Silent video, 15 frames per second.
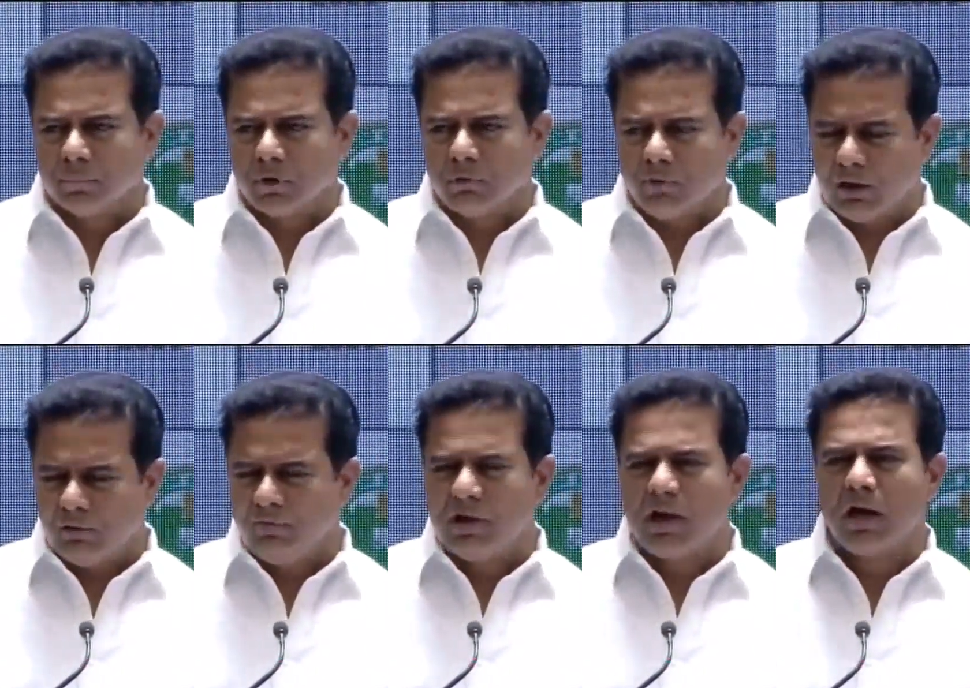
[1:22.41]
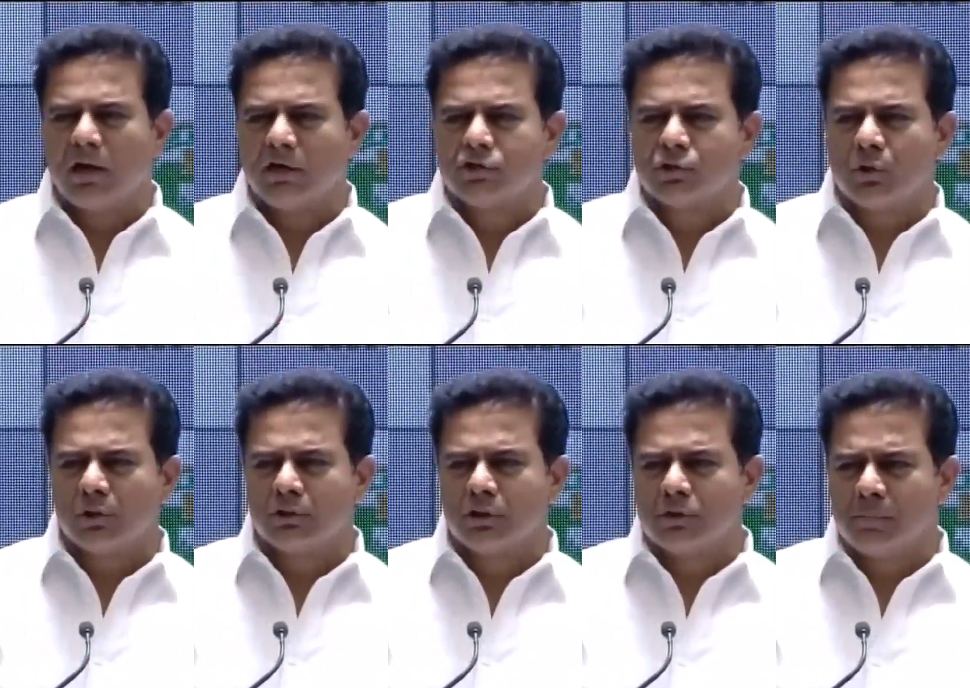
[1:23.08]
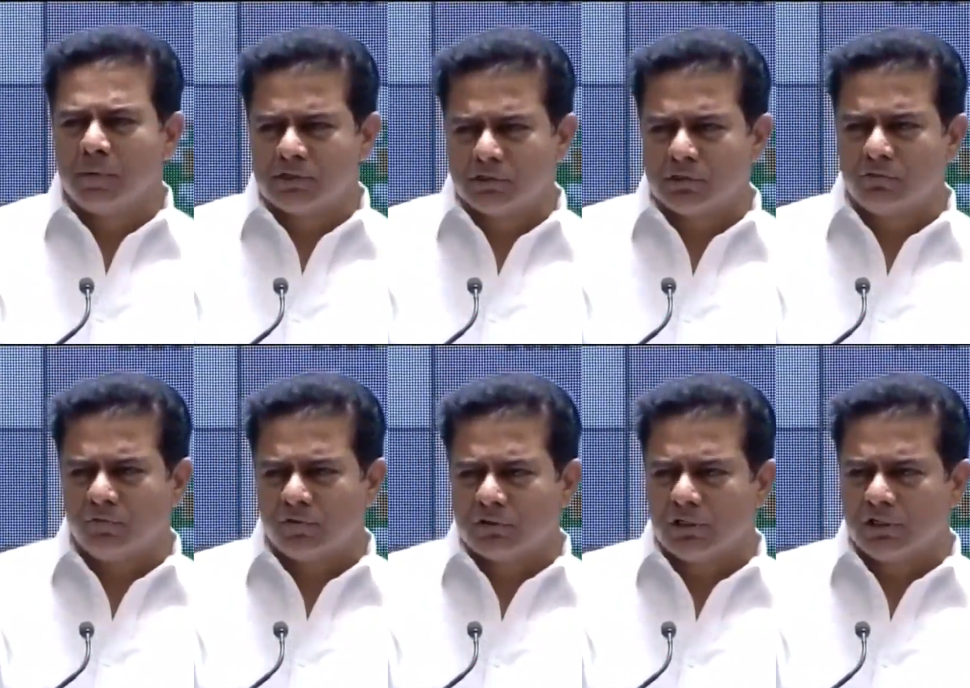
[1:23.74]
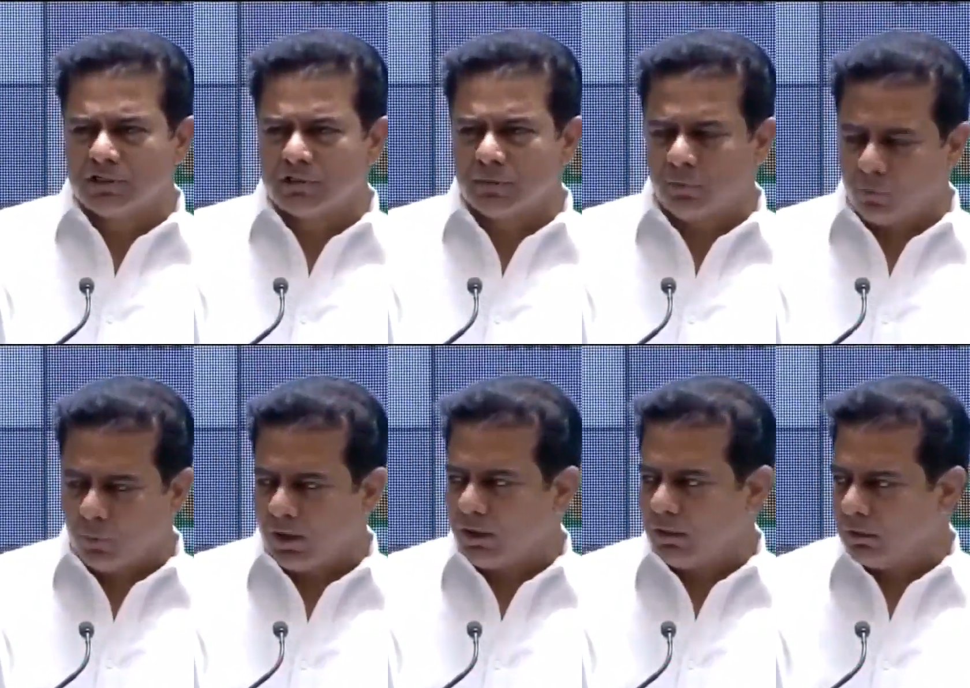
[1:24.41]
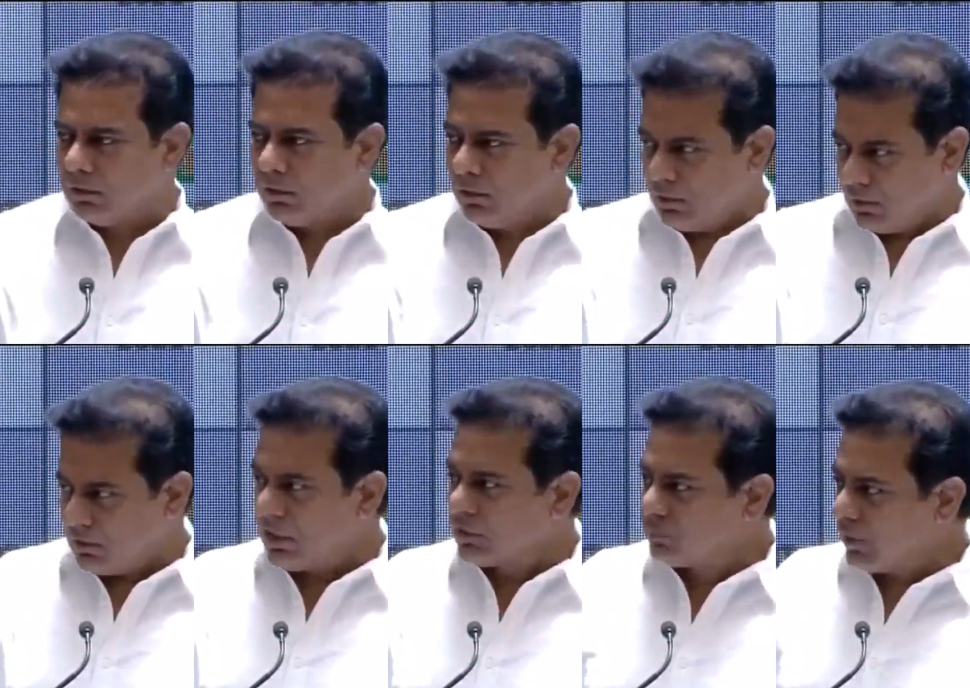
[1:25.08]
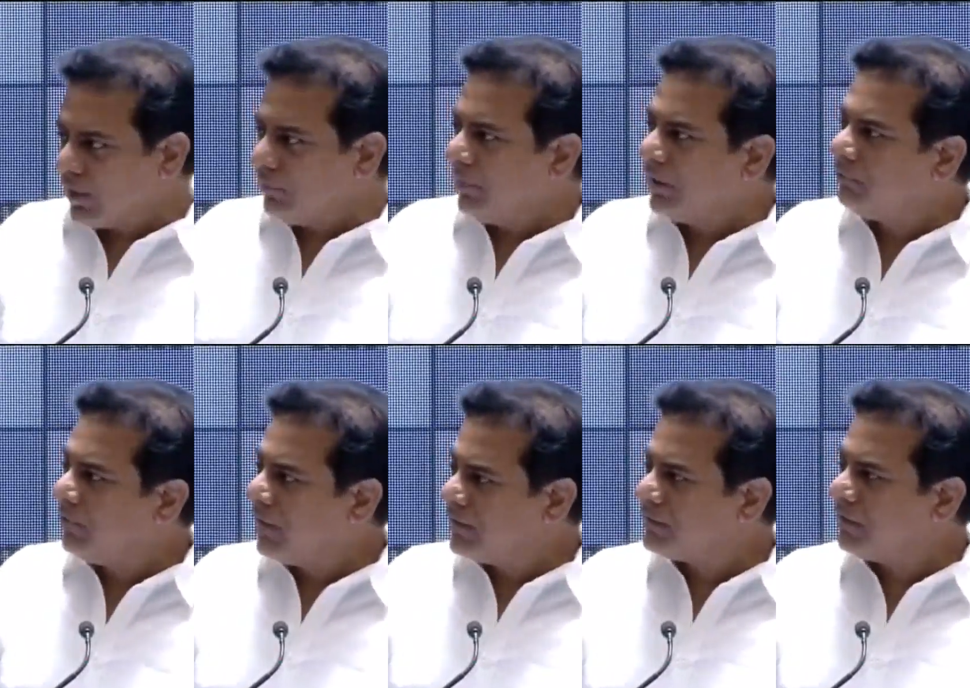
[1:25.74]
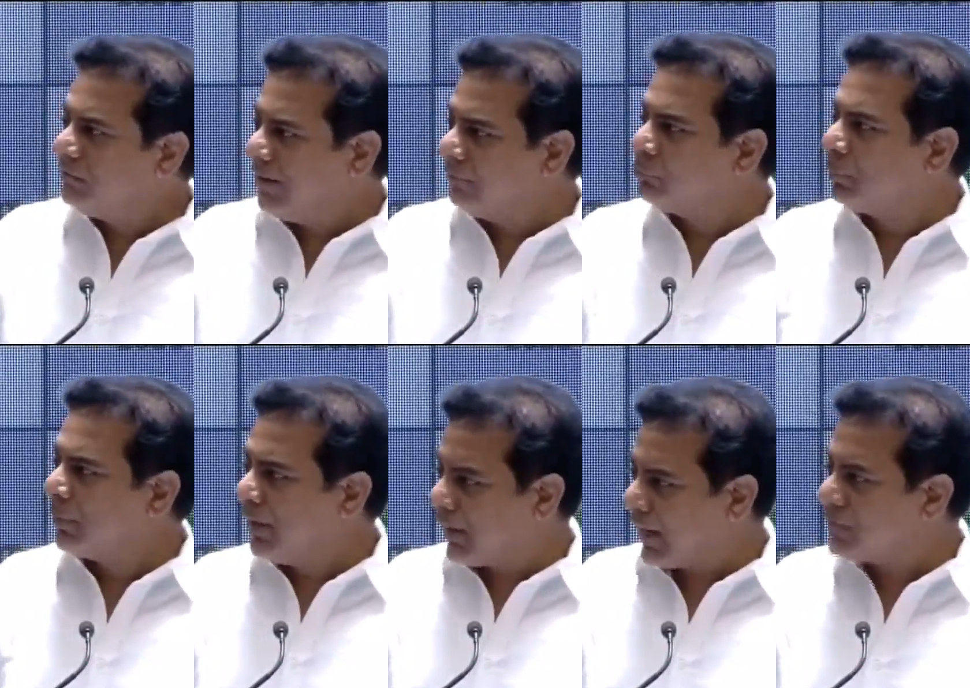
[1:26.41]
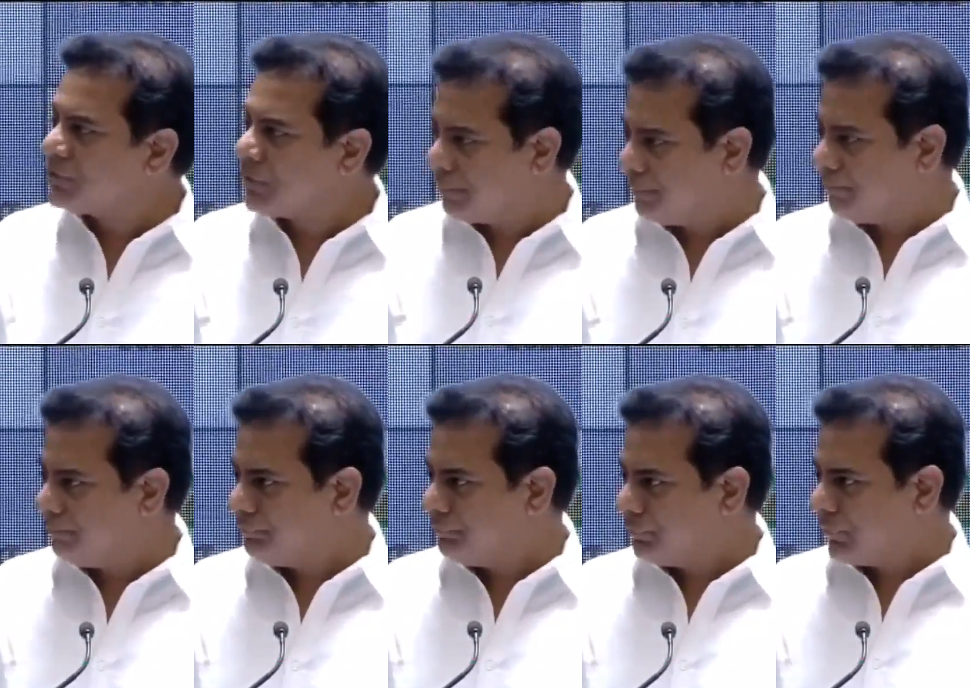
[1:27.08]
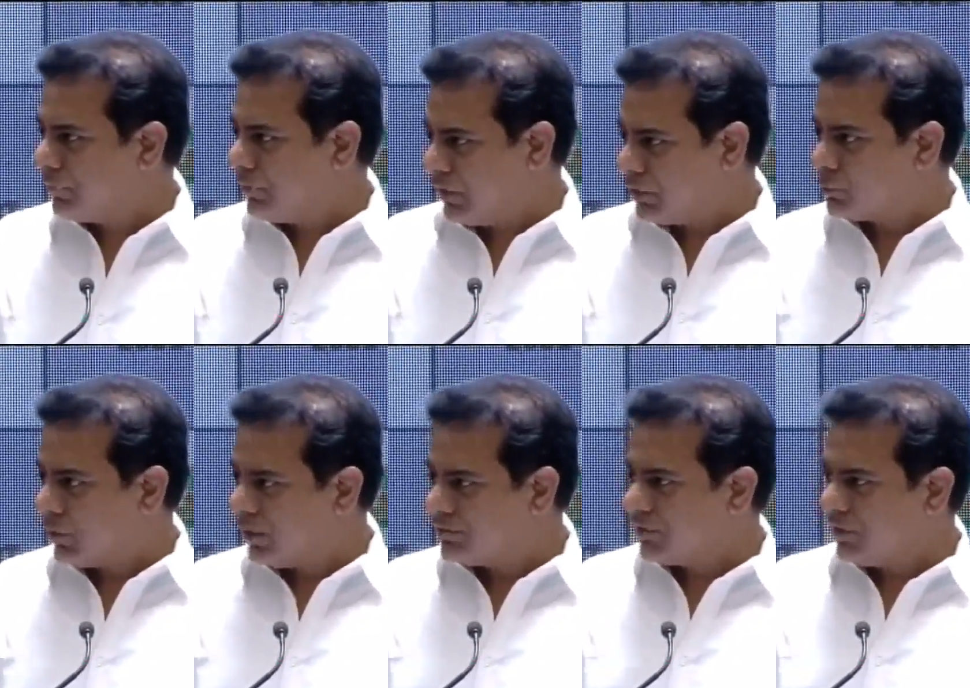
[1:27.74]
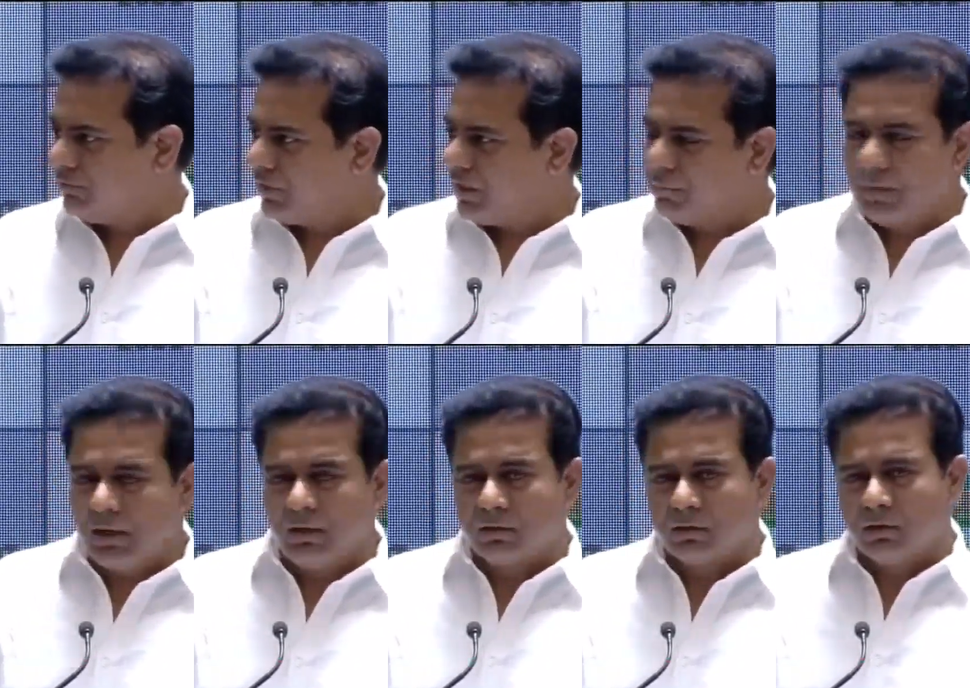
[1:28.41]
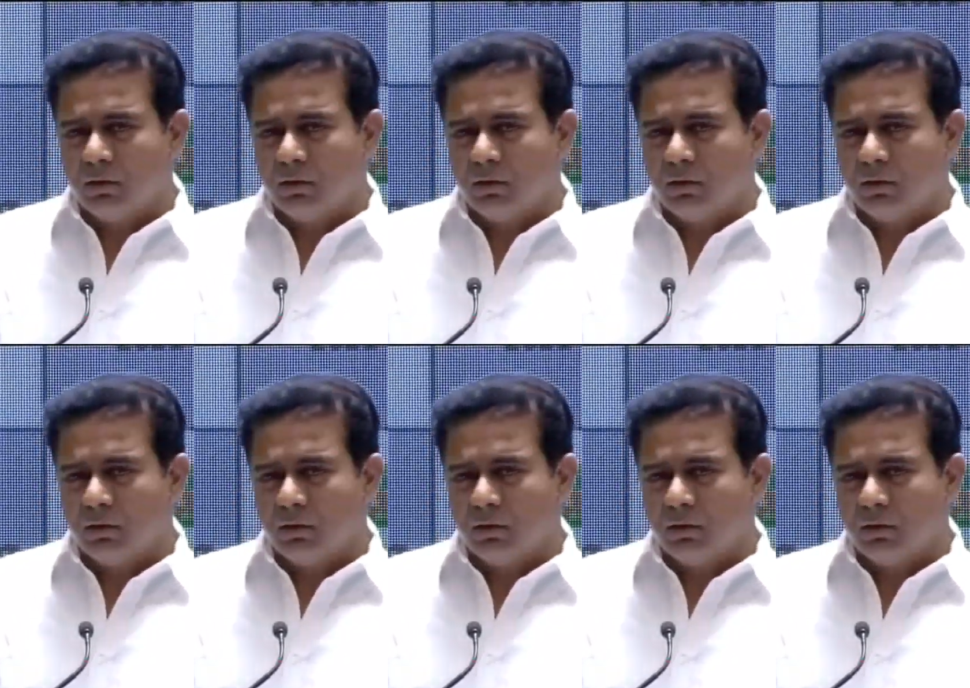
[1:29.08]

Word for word: while we are ensuring that the best of the facilities are provided, that's what I meant when I said we have to play catch up. That's what I said when I meant,